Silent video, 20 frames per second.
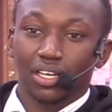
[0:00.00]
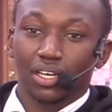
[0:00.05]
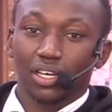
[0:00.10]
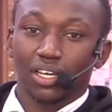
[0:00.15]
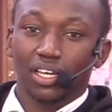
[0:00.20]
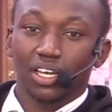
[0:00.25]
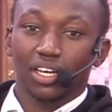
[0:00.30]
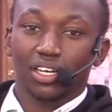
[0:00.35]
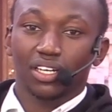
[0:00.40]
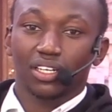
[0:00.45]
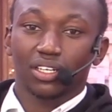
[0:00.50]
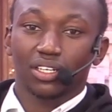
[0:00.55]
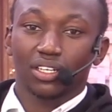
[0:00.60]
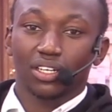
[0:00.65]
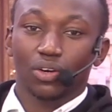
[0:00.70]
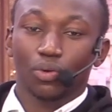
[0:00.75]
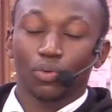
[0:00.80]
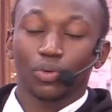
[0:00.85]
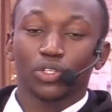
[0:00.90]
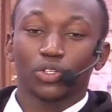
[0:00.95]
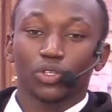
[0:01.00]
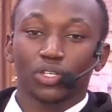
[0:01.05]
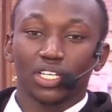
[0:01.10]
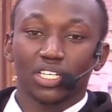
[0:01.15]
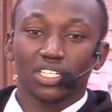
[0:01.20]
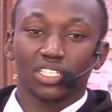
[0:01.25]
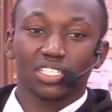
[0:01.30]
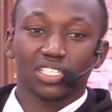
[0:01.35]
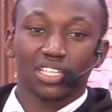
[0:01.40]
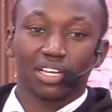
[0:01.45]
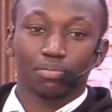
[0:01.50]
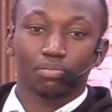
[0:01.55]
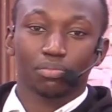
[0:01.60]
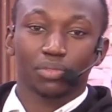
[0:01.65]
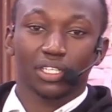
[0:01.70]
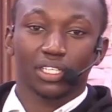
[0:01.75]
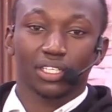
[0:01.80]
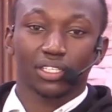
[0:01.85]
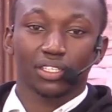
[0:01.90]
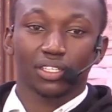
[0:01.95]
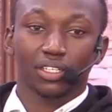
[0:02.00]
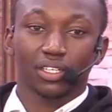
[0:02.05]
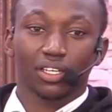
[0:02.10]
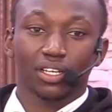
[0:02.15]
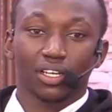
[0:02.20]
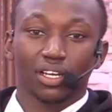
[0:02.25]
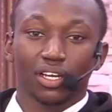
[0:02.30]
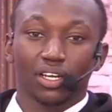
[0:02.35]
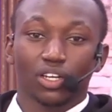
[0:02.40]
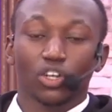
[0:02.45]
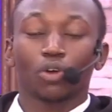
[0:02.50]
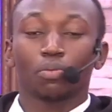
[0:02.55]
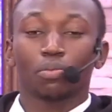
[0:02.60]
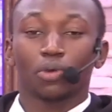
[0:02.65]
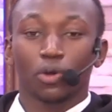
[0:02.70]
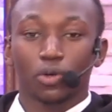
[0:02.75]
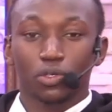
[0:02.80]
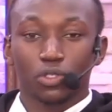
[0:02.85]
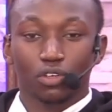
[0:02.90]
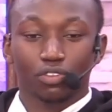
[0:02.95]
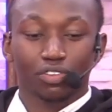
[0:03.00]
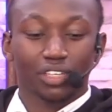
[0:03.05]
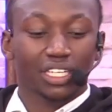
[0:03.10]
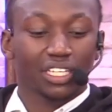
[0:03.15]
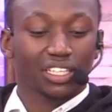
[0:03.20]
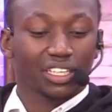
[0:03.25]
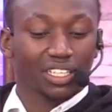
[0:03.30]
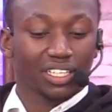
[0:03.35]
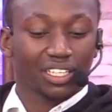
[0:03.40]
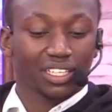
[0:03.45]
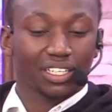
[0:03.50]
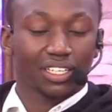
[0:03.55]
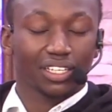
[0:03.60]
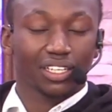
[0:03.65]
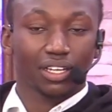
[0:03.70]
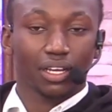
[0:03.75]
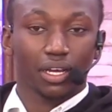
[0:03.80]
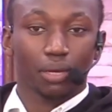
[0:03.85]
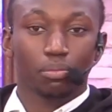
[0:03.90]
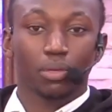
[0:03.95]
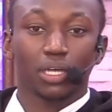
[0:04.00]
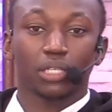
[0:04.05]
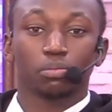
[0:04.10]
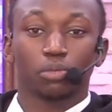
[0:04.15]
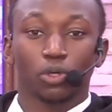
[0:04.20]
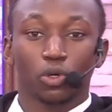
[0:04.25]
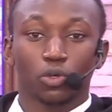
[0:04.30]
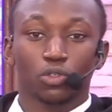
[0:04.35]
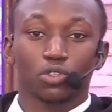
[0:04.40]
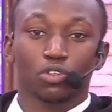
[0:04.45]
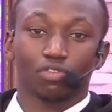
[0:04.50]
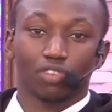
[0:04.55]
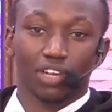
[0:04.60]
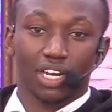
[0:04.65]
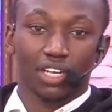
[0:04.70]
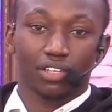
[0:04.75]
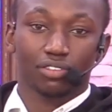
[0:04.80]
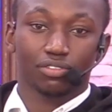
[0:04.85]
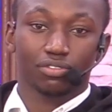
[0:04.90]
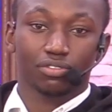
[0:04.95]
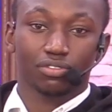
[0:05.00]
Yeah? We donate something. Not because of anything, but because of love.